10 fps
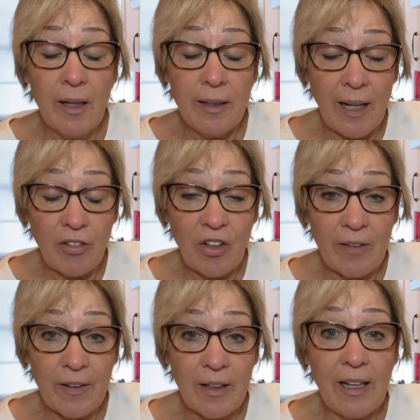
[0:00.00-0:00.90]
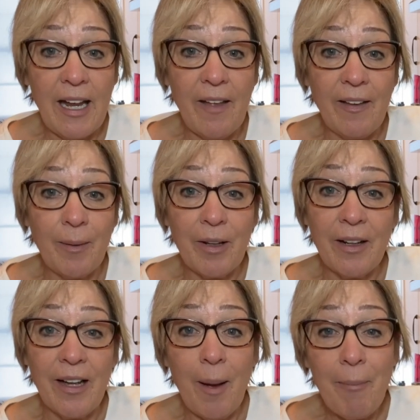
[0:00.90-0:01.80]
Dutch oven. And then I'm gonna
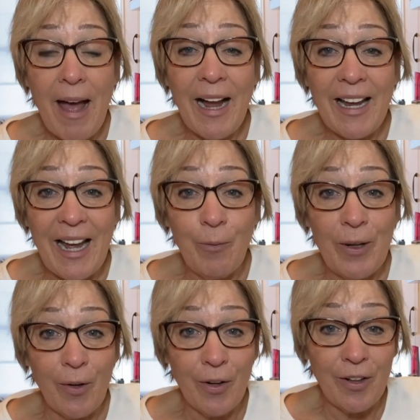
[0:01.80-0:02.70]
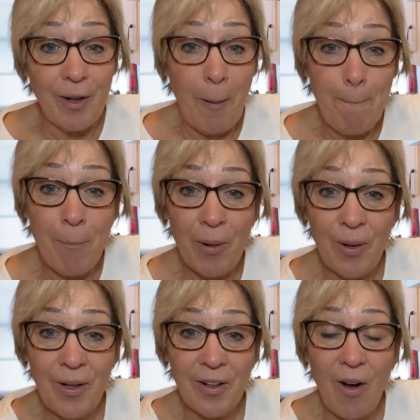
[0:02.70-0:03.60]
come back and we are gonna
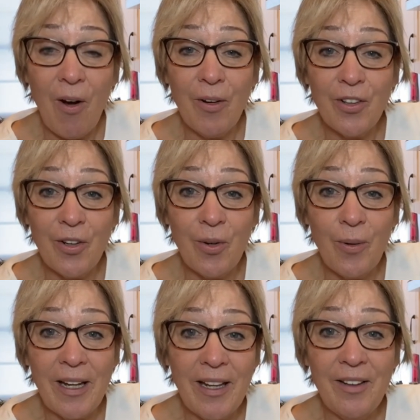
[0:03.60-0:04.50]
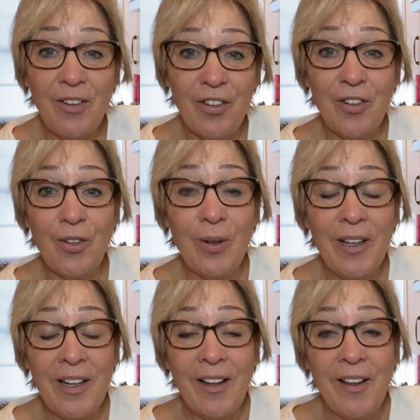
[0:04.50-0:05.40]
put our dough into
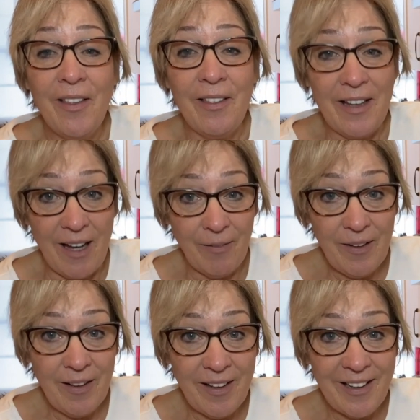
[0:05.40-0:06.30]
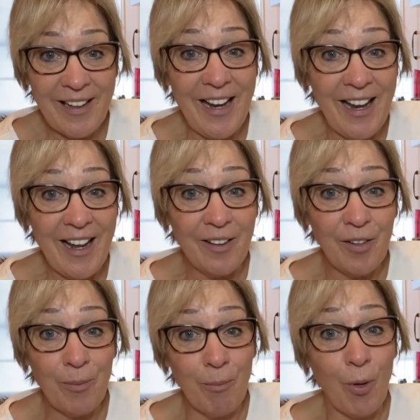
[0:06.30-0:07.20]
the oven. And
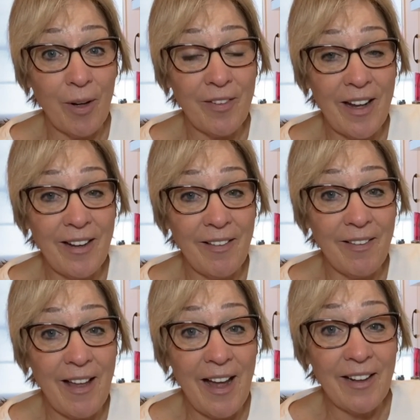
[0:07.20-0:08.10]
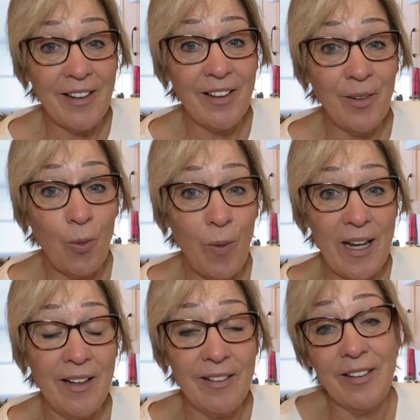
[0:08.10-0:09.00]
more exciting than that,
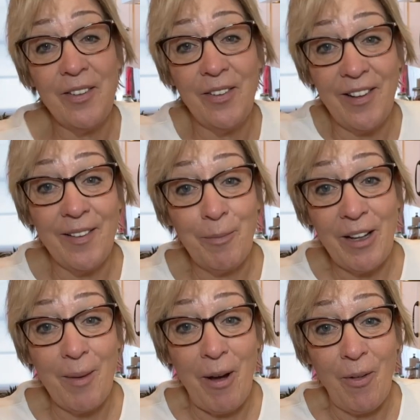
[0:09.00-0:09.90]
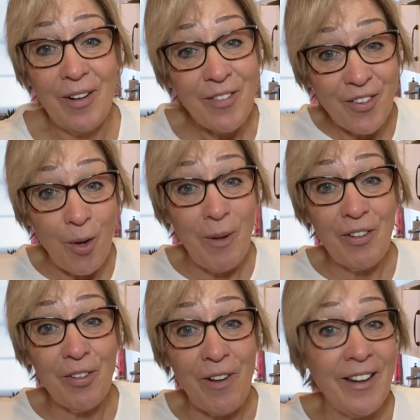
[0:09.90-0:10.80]
wait until you see them come out. It's so much
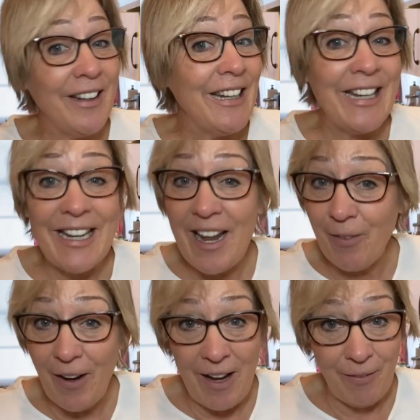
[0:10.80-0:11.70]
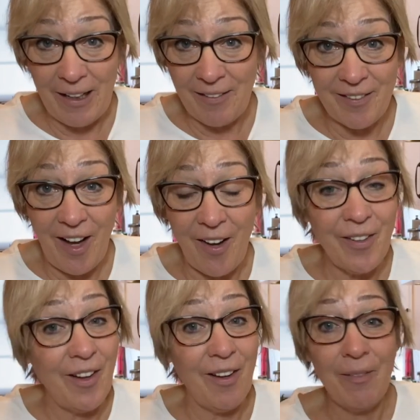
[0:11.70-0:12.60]
fun. Never ever gets
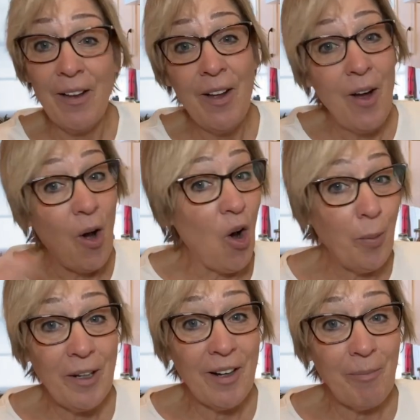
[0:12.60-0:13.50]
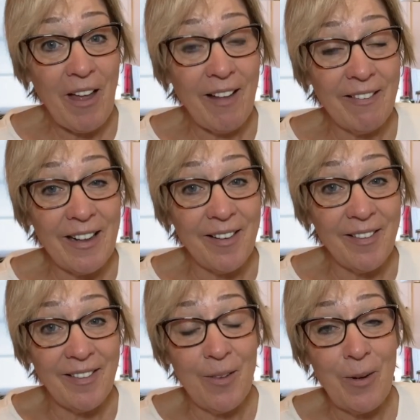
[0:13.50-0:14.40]
tired of opening up that lid and
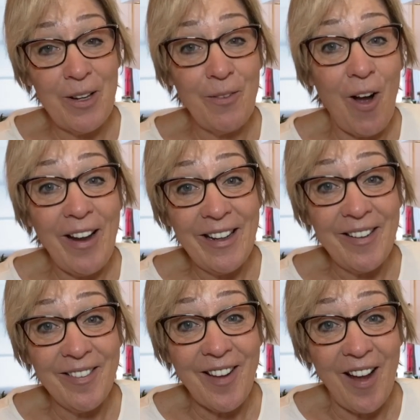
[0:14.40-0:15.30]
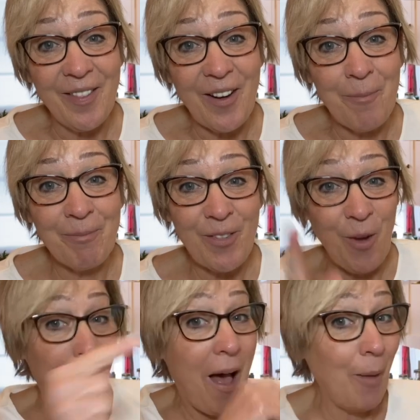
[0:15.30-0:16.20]
see what you've got inside there.
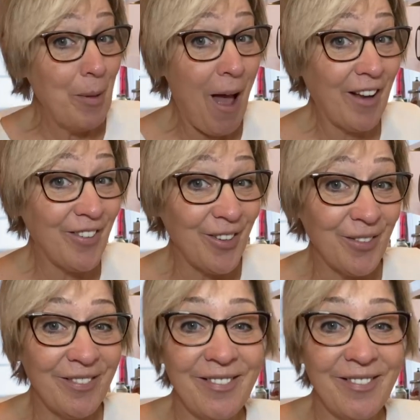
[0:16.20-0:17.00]
So I'll be back soon.